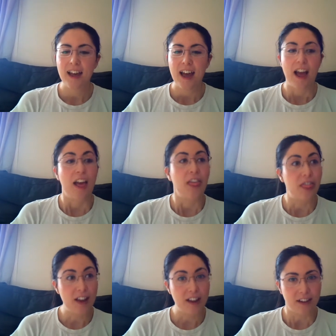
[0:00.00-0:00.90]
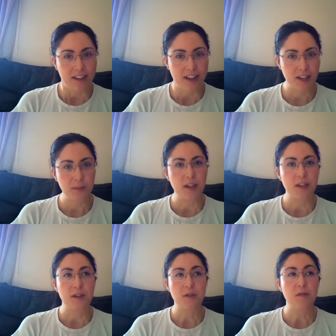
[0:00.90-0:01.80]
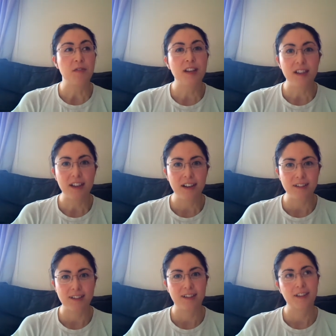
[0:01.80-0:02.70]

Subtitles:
And then that's when you realize